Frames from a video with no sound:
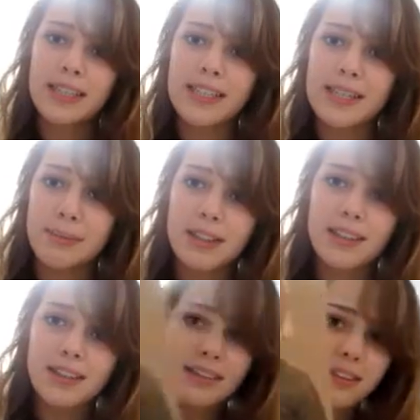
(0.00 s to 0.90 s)
gonna keep
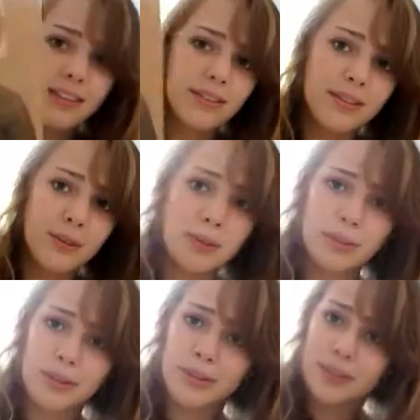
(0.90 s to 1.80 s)
it. I don't know what
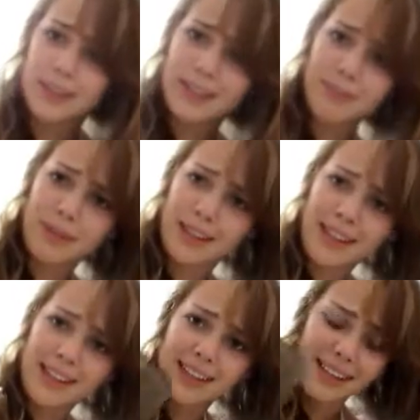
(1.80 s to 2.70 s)
I'm gonna do with it, but I
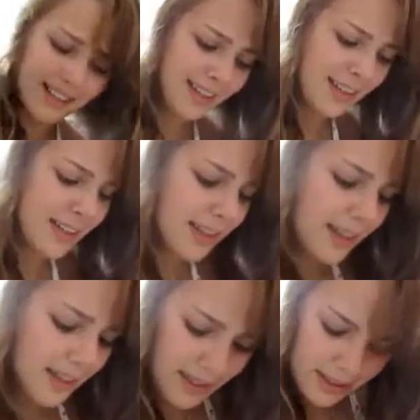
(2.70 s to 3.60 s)
like it.
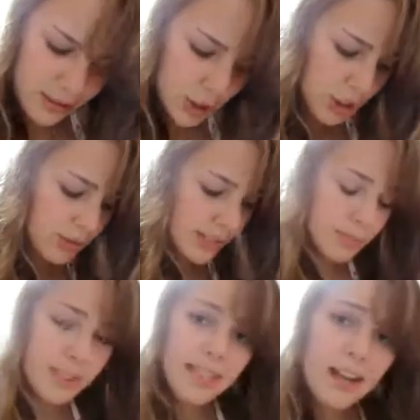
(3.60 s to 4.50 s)
The shoes
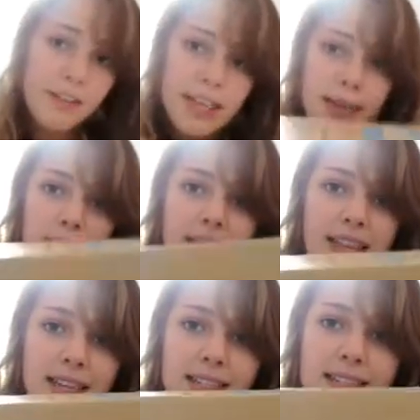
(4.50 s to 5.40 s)
itself came in
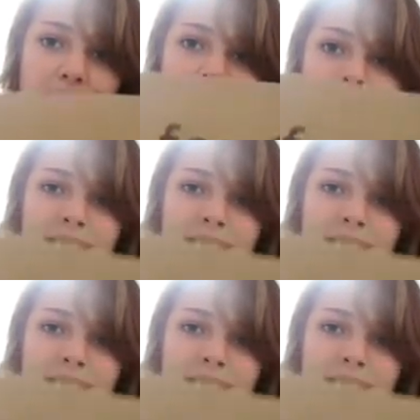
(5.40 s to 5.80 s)
this